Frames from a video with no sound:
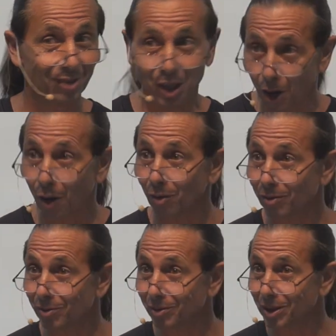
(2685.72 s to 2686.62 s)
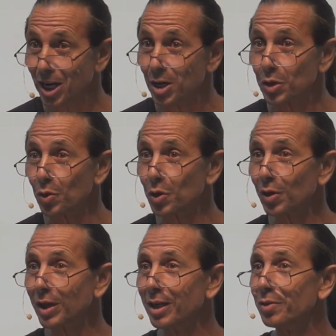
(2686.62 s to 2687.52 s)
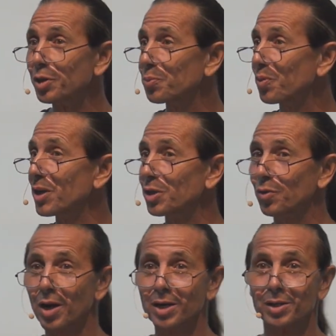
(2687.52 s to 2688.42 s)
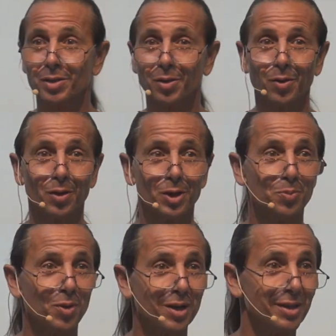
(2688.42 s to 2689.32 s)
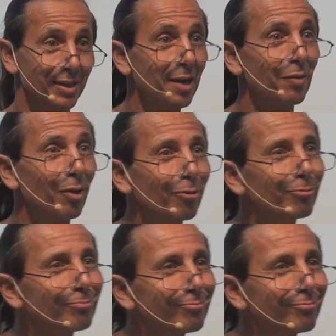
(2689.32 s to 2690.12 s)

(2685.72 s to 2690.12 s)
Hello? So you're going to either express Christ or express the devil.